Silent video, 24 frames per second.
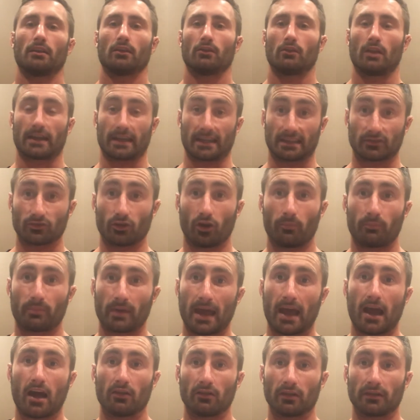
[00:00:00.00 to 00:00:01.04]
Like, it's not
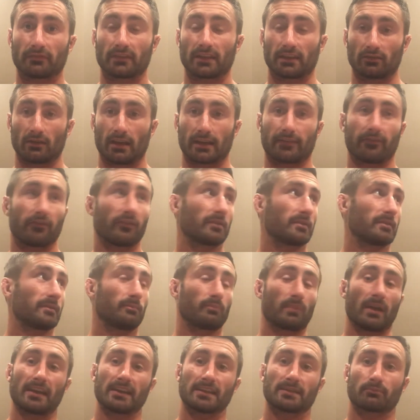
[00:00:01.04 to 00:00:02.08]
powerlifting. Like, if it's
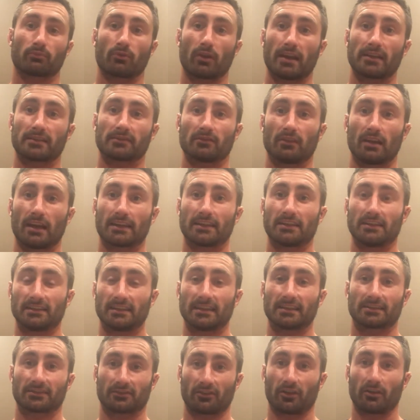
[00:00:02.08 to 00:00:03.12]
bench press, like, you
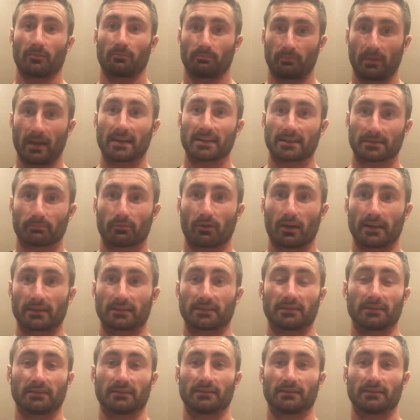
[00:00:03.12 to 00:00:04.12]
just got to bench press.